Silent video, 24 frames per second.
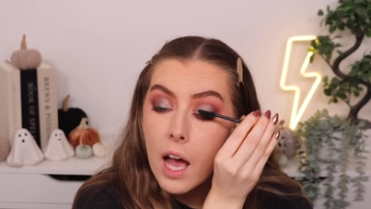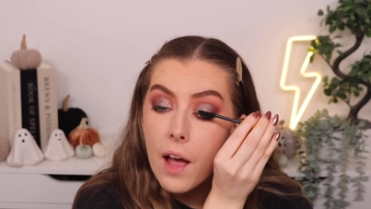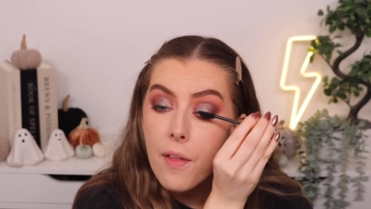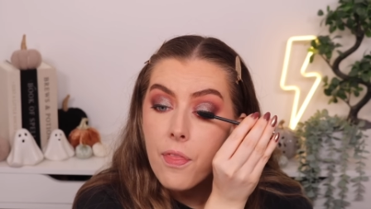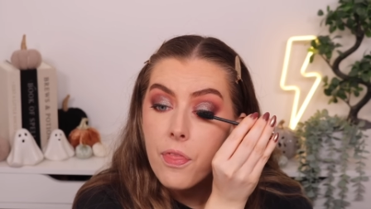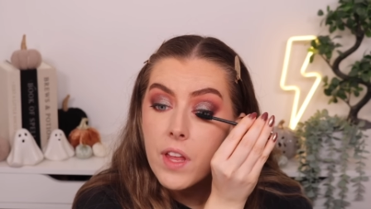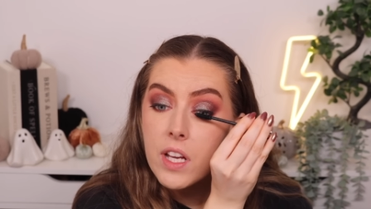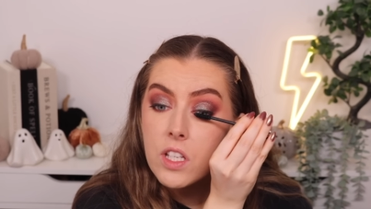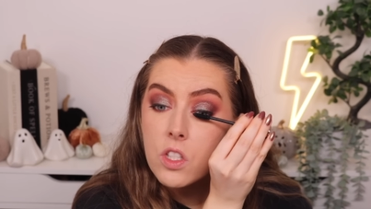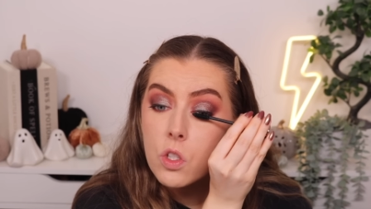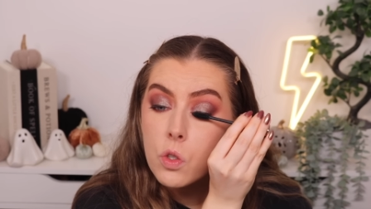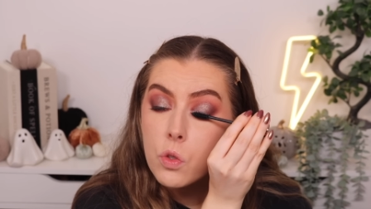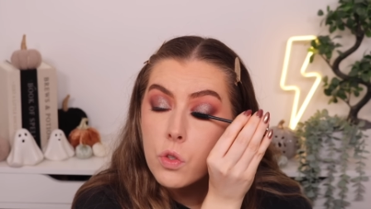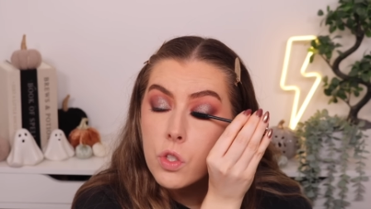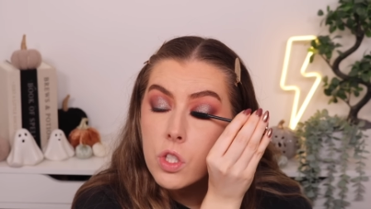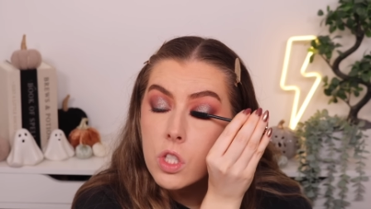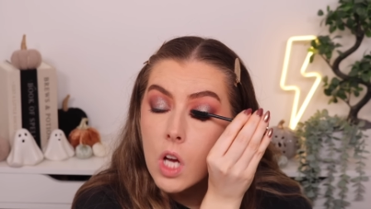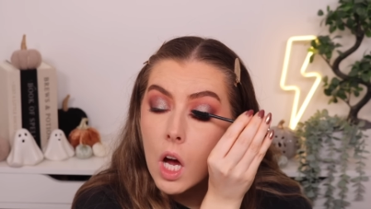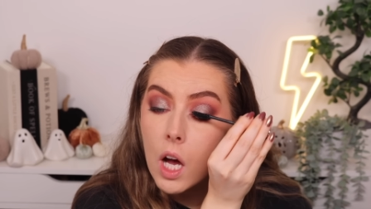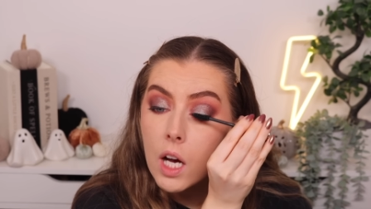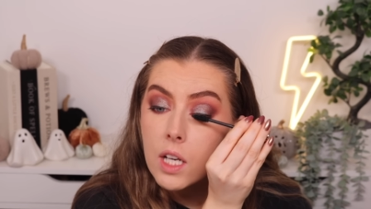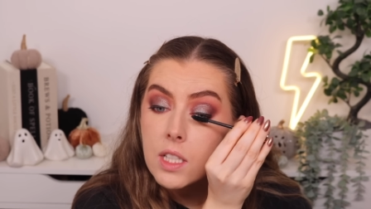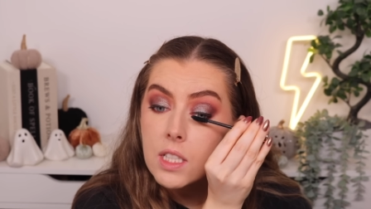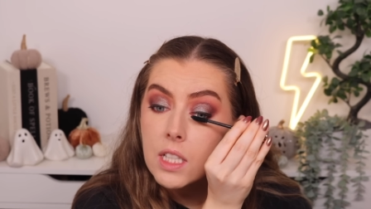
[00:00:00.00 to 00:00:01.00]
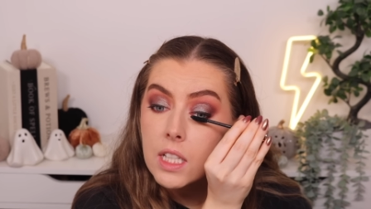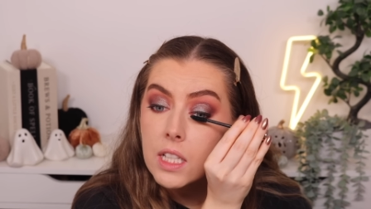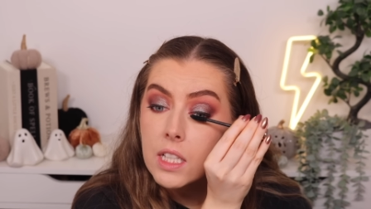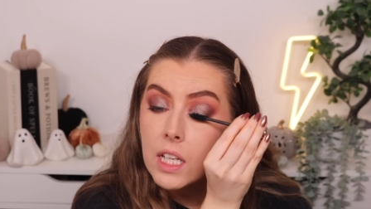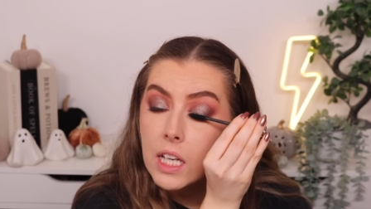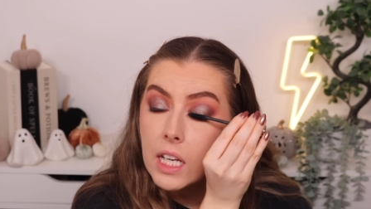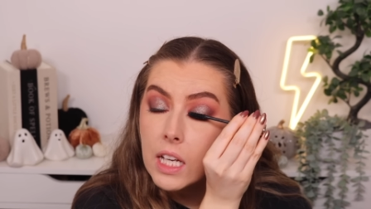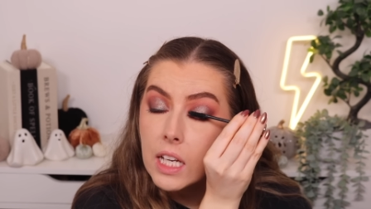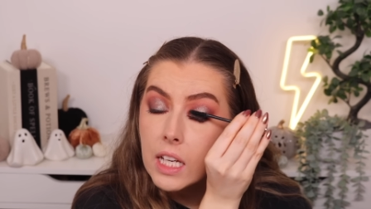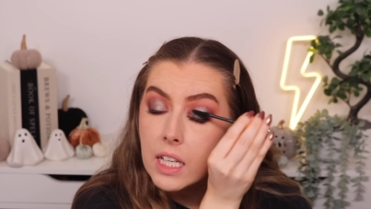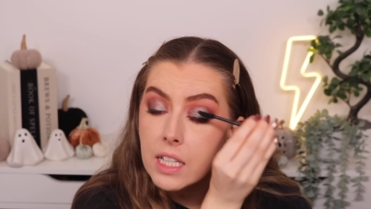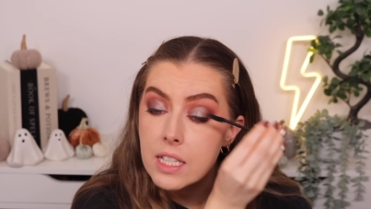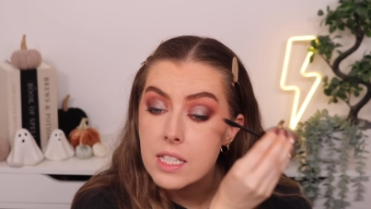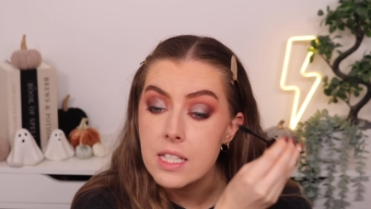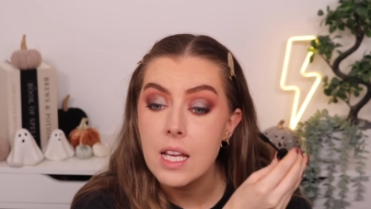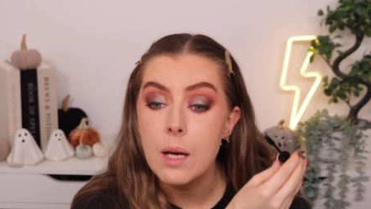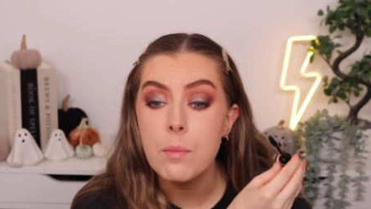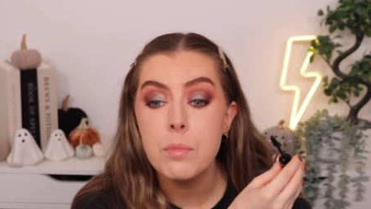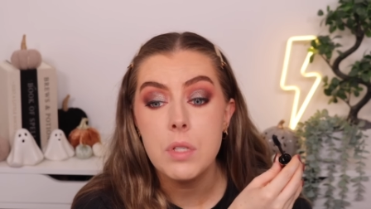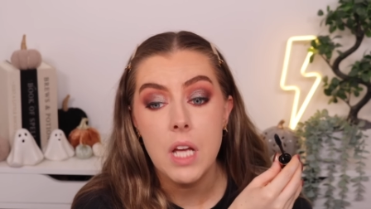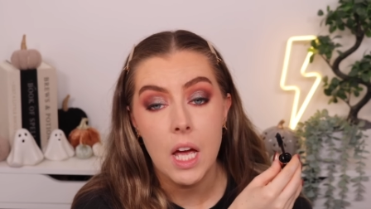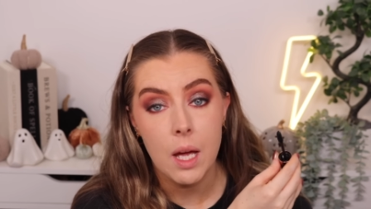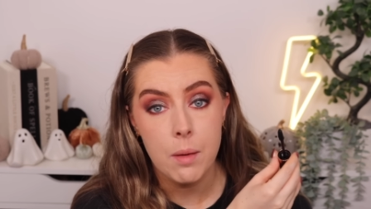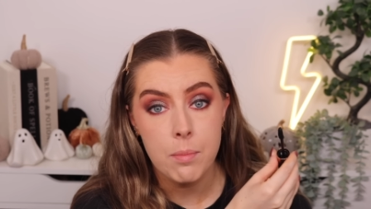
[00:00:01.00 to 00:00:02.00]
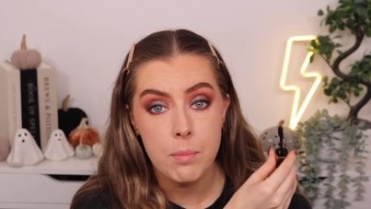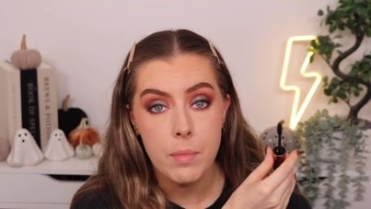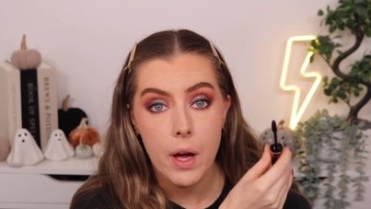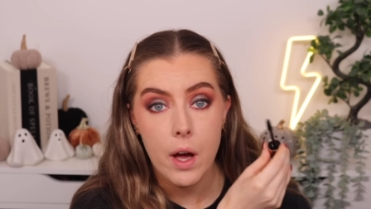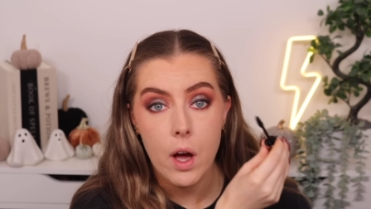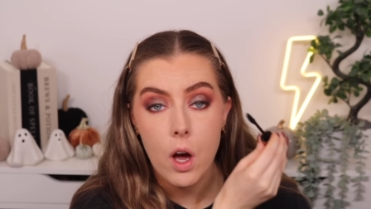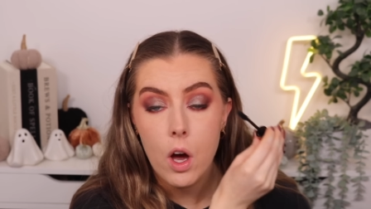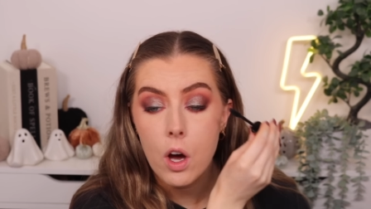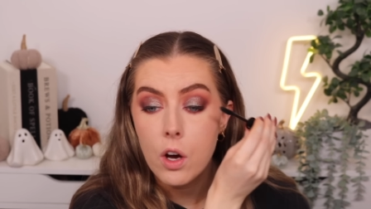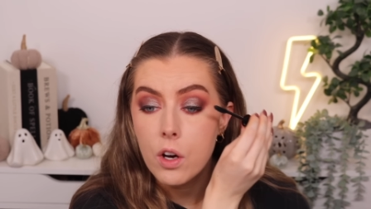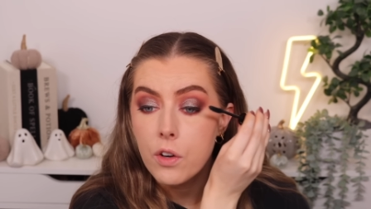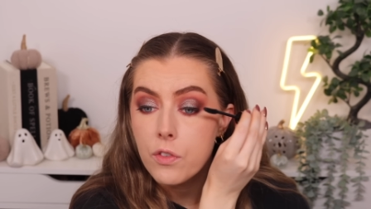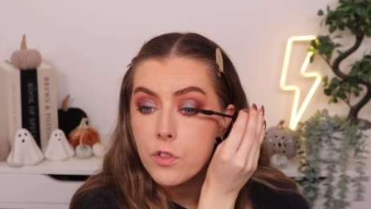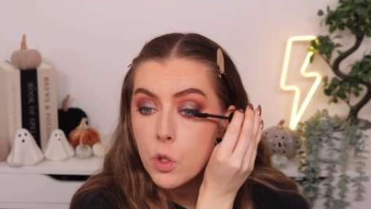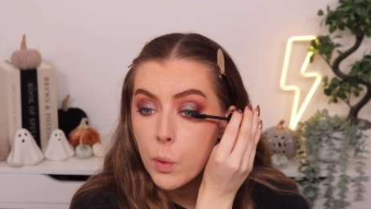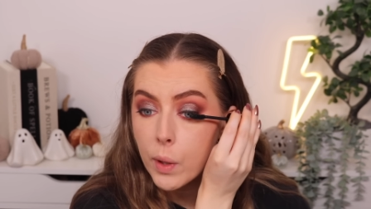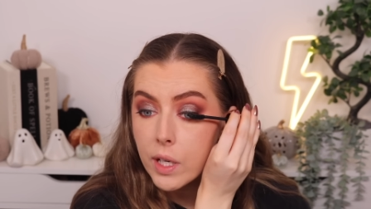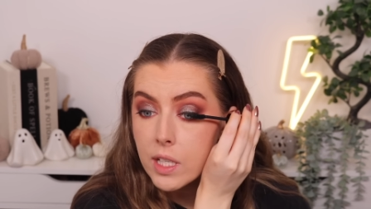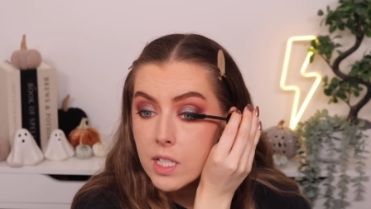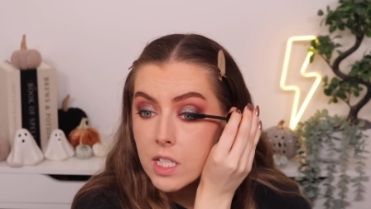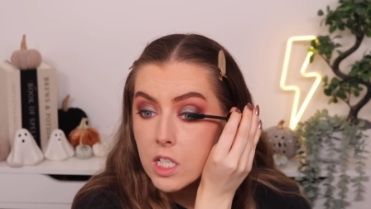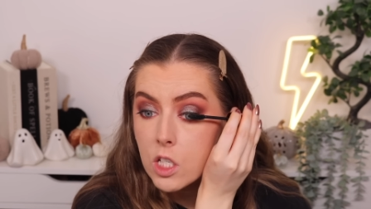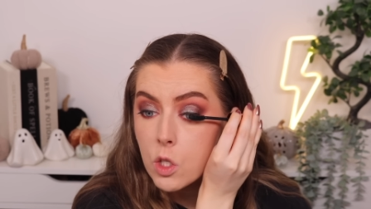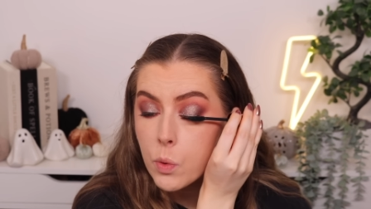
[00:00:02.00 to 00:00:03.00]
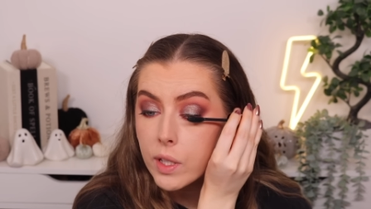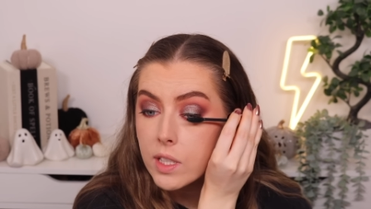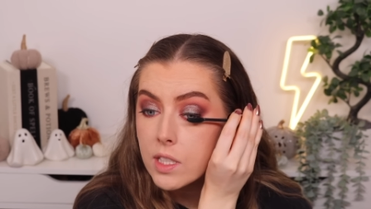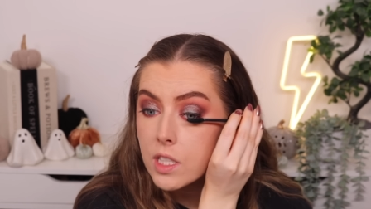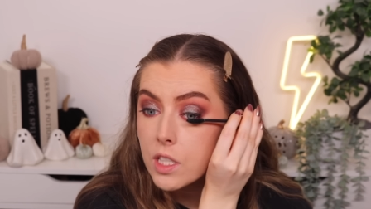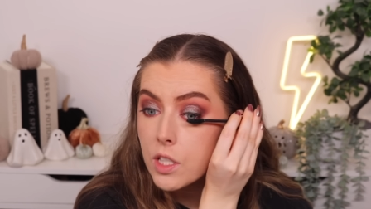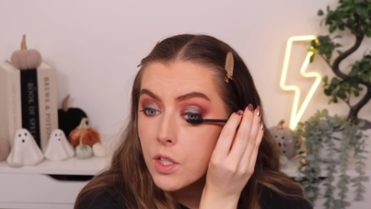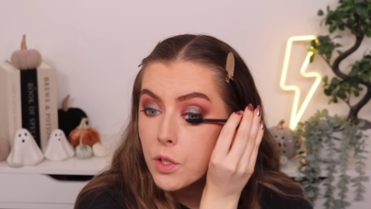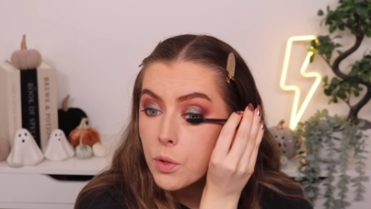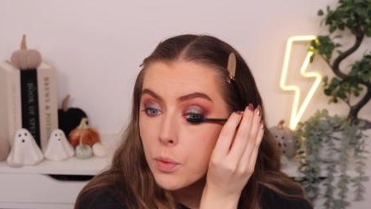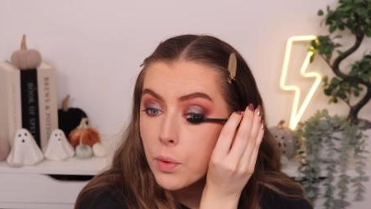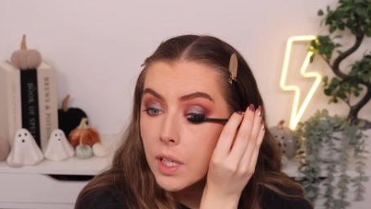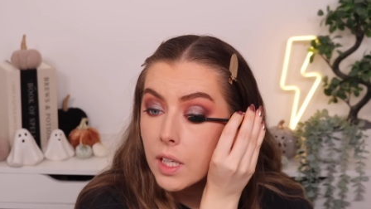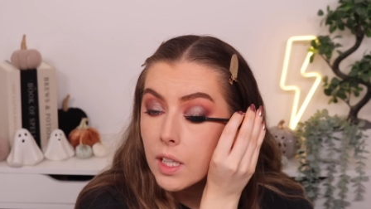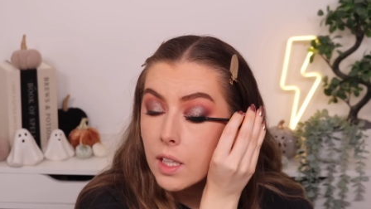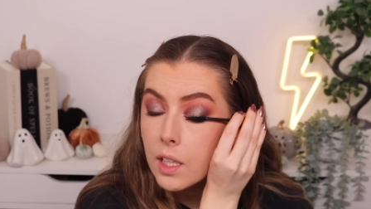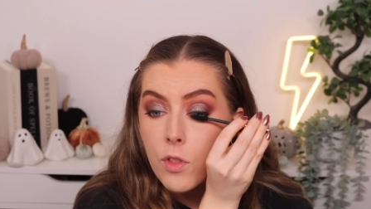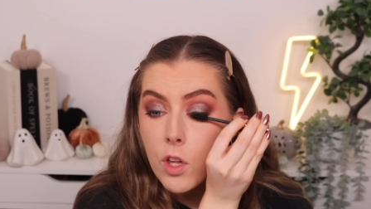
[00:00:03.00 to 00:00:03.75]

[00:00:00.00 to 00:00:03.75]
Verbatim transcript: And this all started in September of 2023.